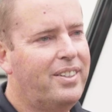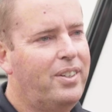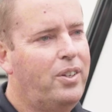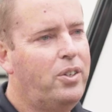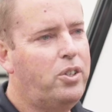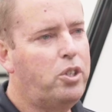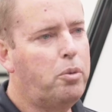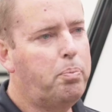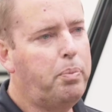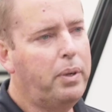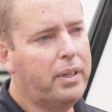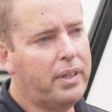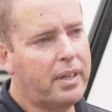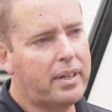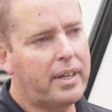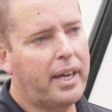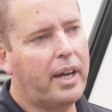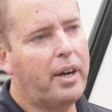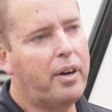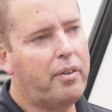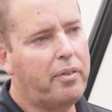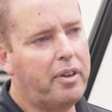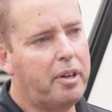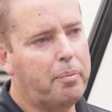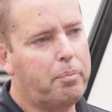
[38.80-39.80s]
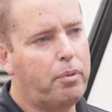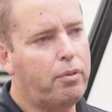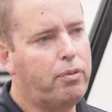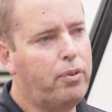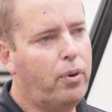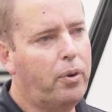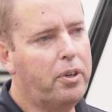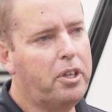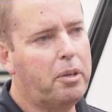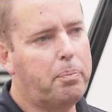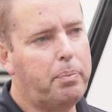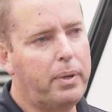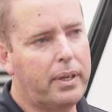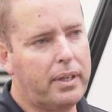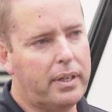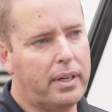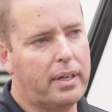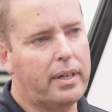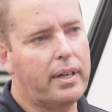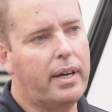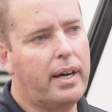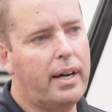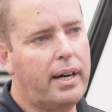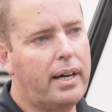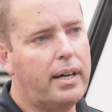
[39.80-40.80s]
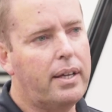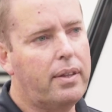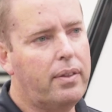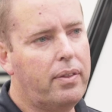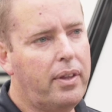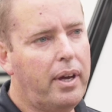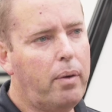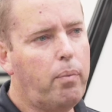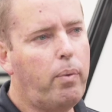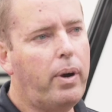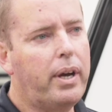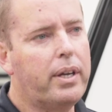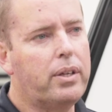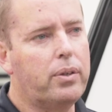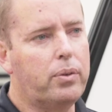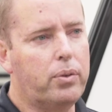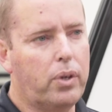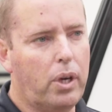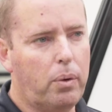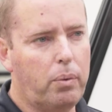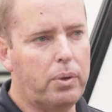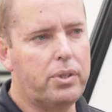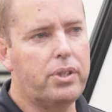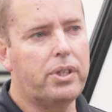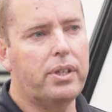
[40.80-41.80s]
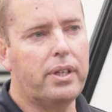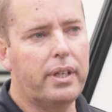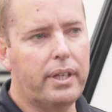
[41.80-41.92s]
You should pick your caravan before you pick your car. That way you'll know what you